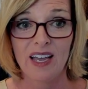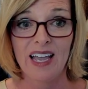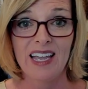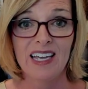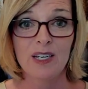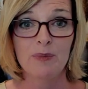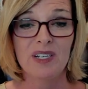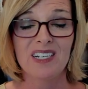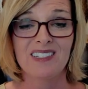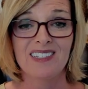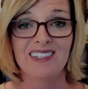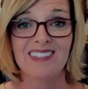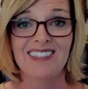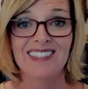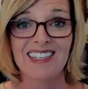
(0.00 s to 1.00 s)
and because
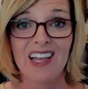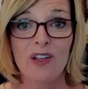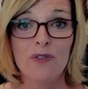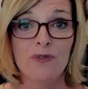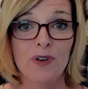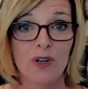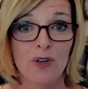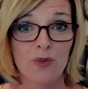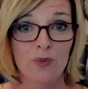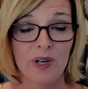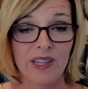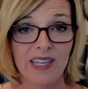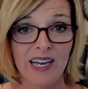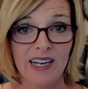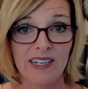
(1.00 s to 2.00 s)
it's self
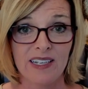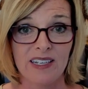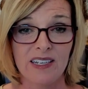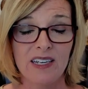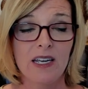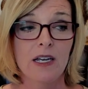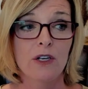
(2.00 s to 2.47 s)
reliant.